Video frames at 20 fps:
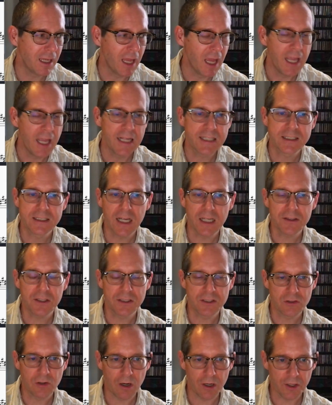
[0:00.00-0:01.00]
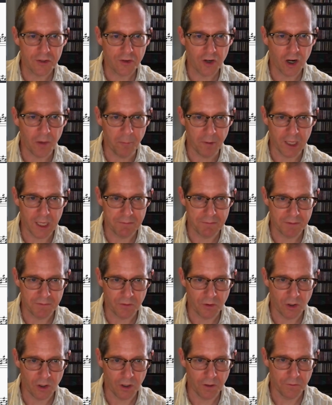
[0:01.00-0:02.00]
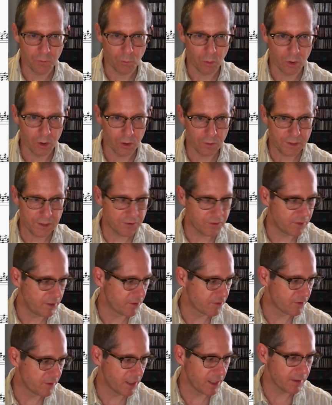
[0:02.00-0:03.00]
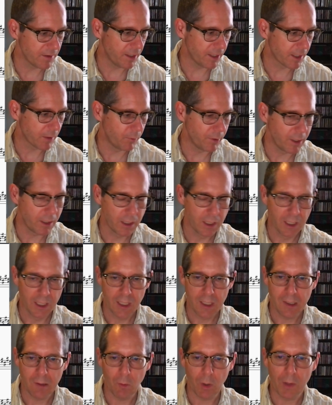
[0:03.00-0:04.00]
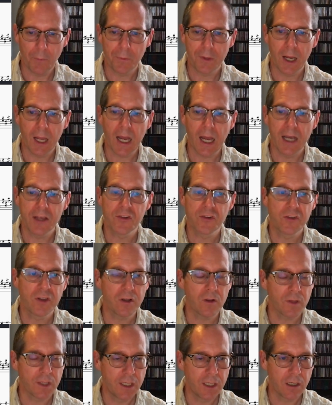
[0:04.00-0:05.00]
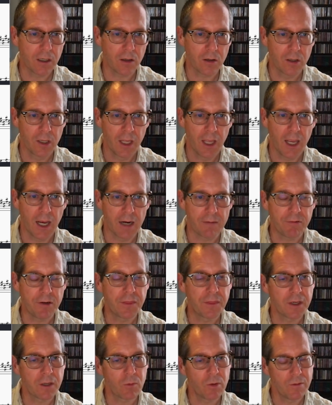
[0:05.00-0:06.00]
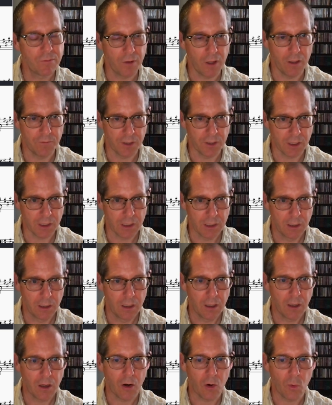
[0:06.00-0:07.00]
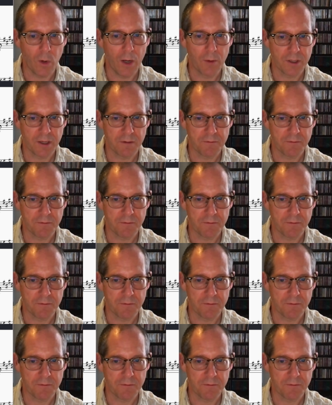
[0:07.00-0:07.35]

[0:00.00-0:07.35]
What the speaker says: it's not the strongest harmony I've ever heard in the world. It's not like I still hear everything revolving around F